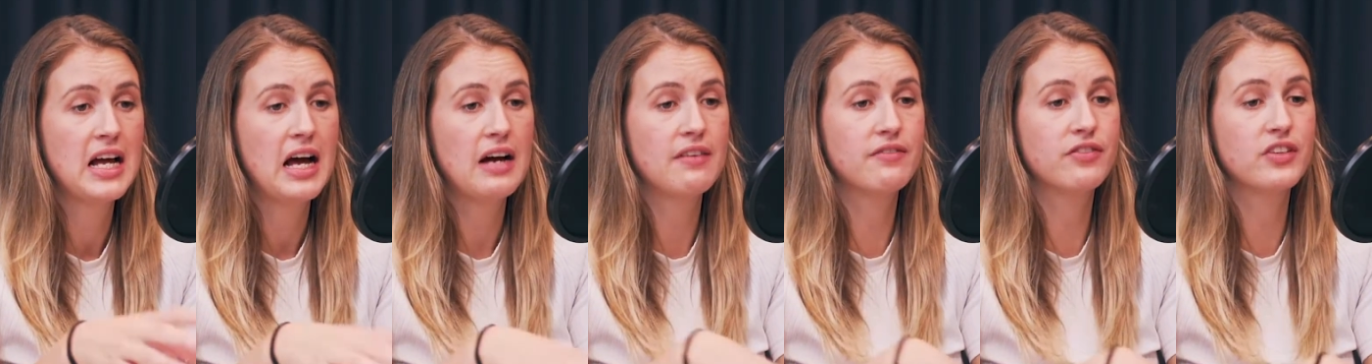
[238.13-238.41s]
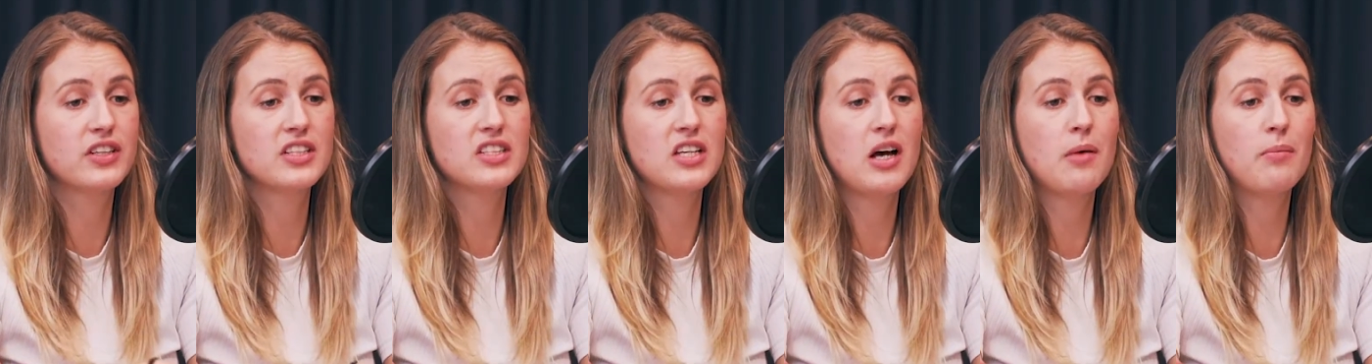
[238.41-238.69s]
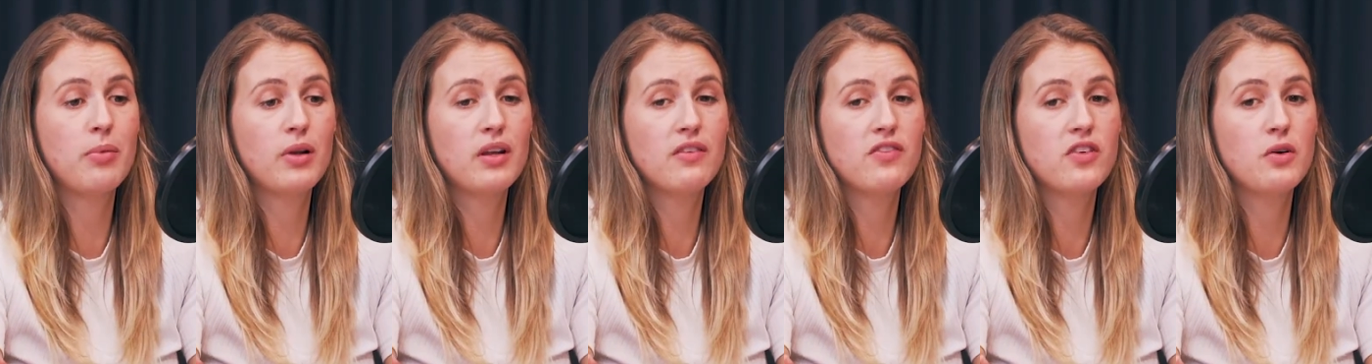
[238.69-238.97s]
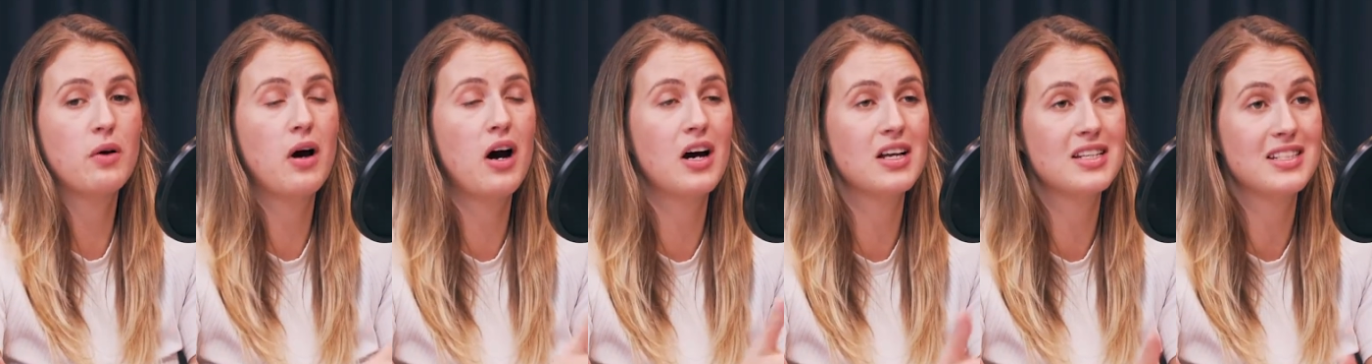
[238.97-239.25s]
And for example, if
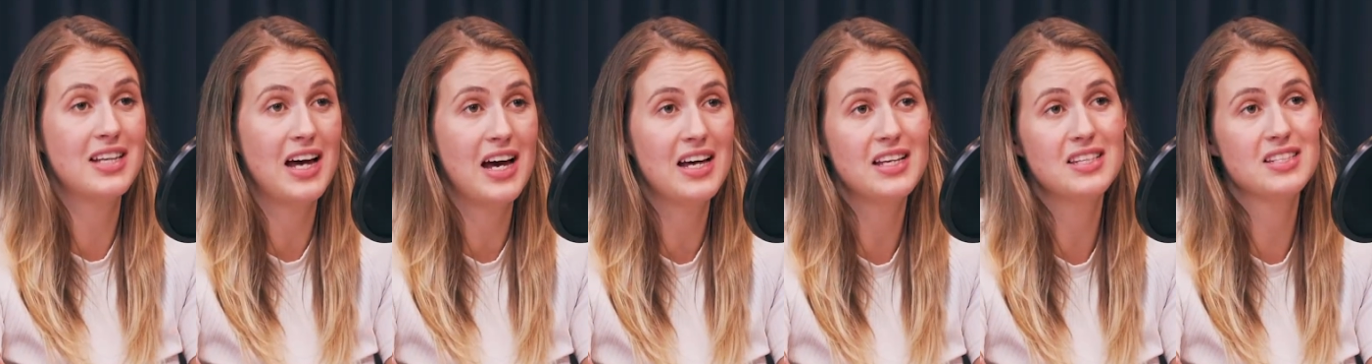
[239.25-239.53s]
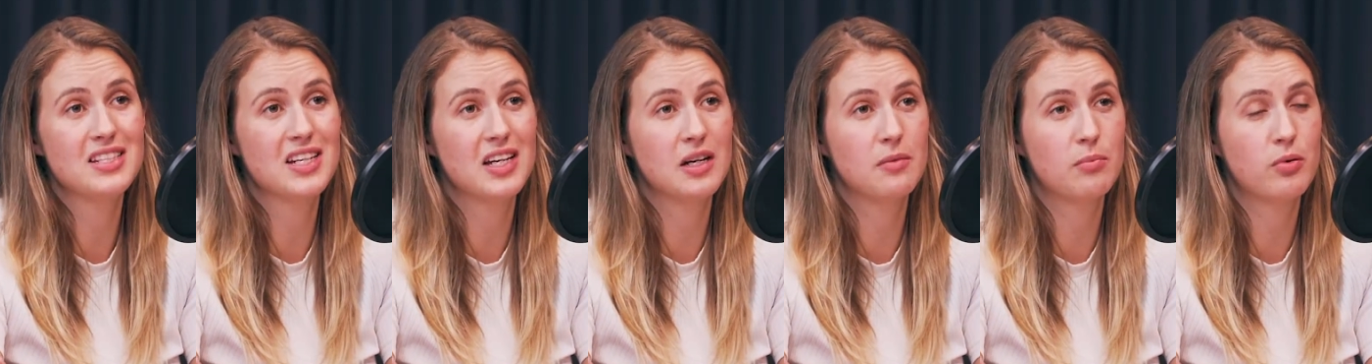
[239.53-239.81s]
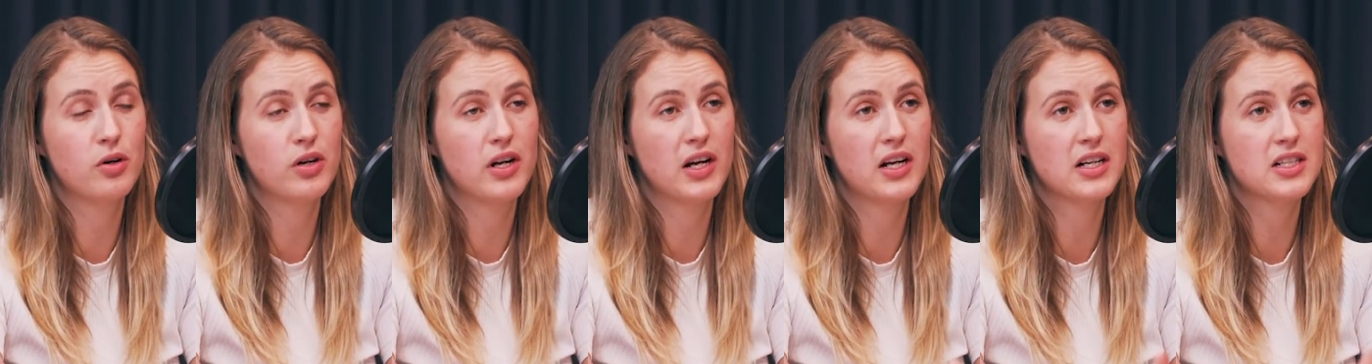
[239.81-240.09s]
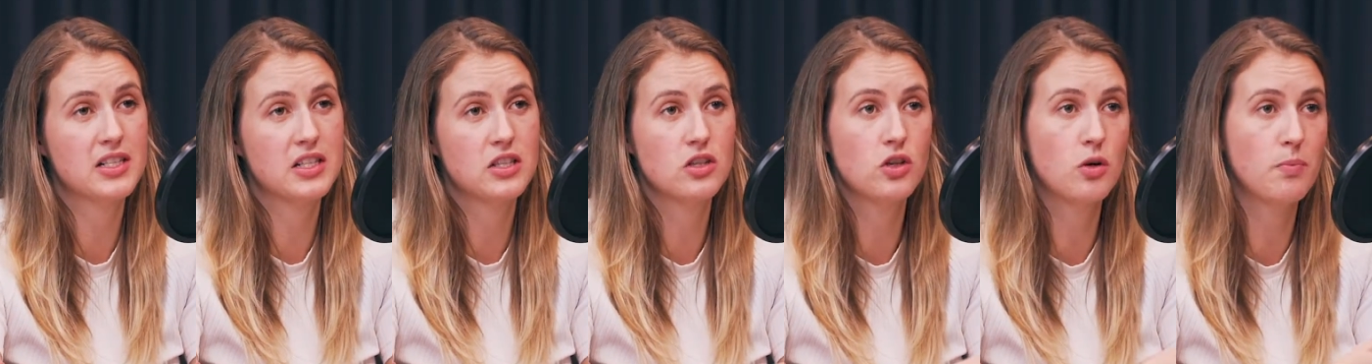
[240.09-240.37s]
you are testing a
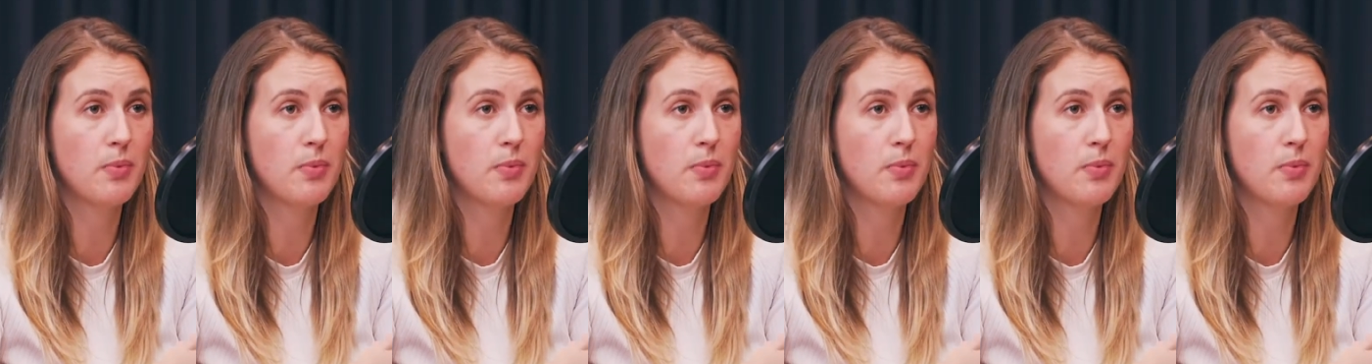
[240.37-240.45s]
product, you're